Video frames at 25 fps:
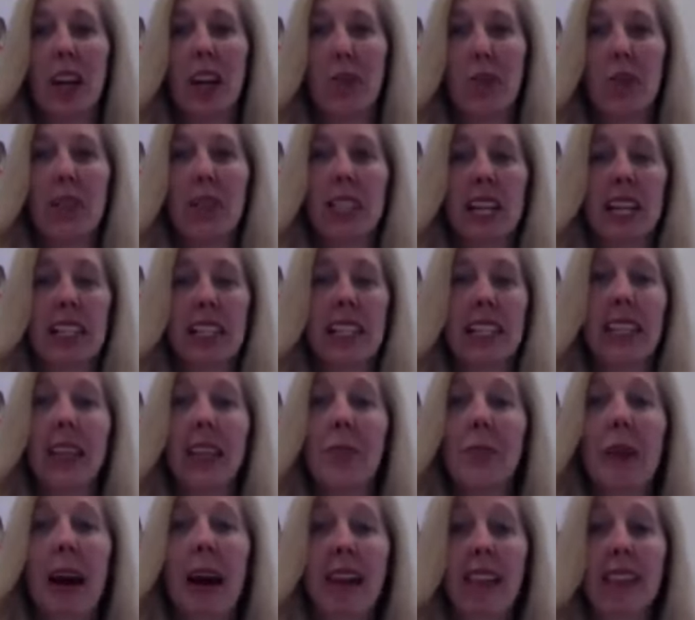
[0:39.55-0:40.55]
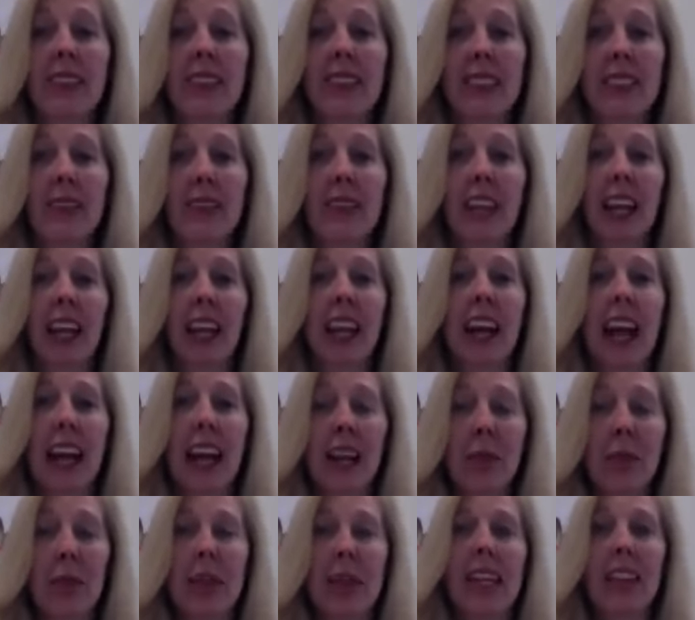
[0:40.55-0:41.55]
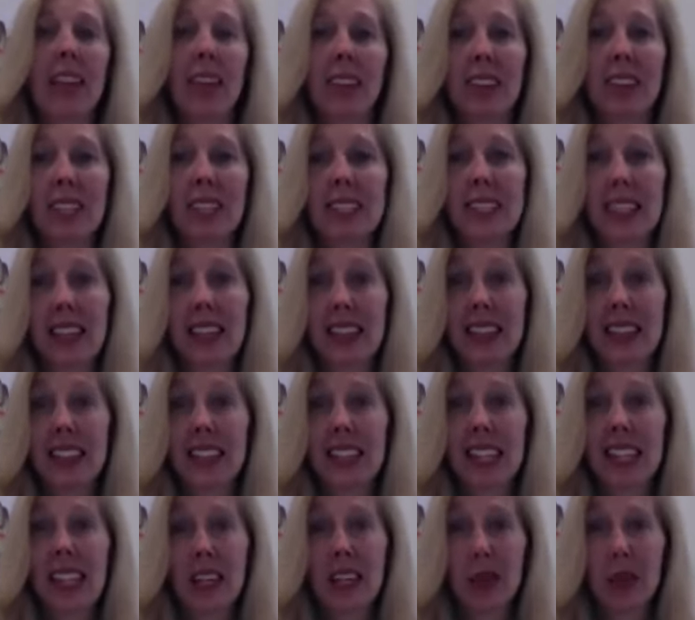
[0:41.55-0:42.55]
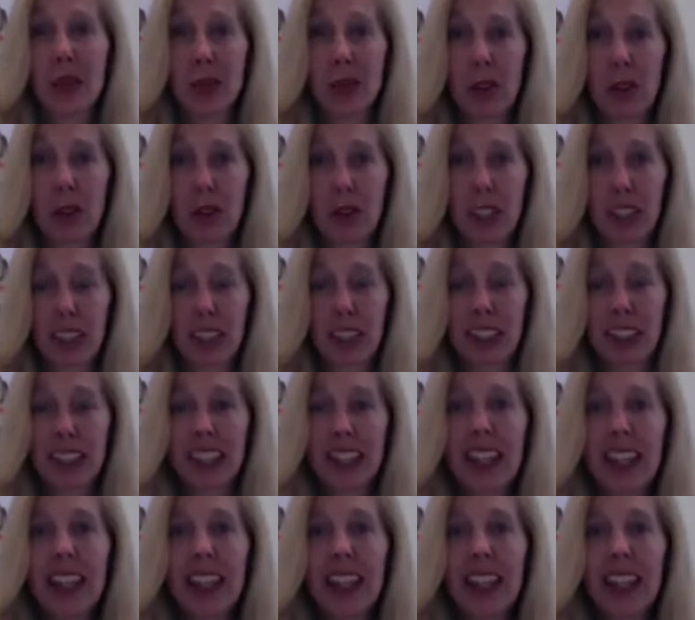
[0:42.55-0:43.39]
of presenting the Balanced Living Academy here in Siesta Key, Florida.